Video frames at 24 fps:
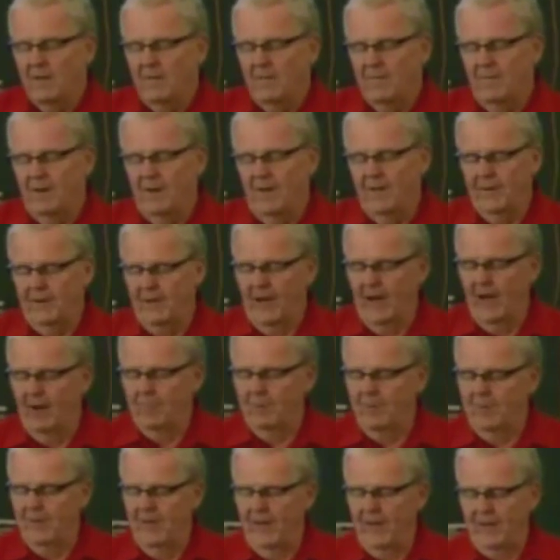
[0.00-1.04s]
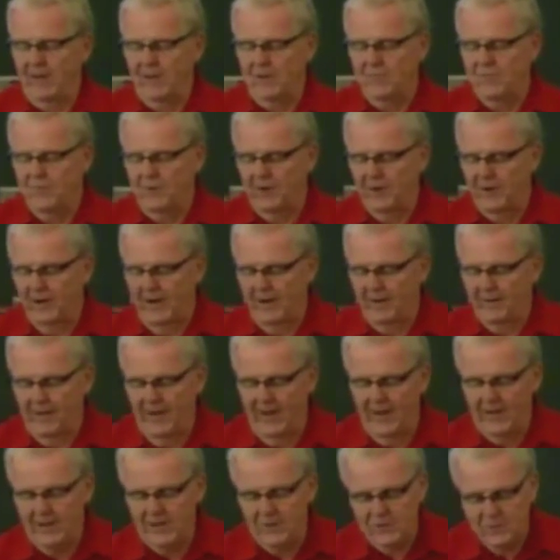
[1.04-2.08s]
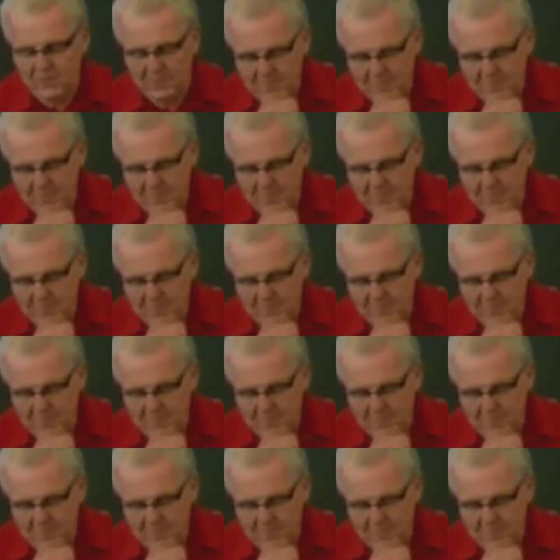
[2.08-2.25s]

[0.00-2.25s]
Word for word: Father God, we thank you for today. Thank you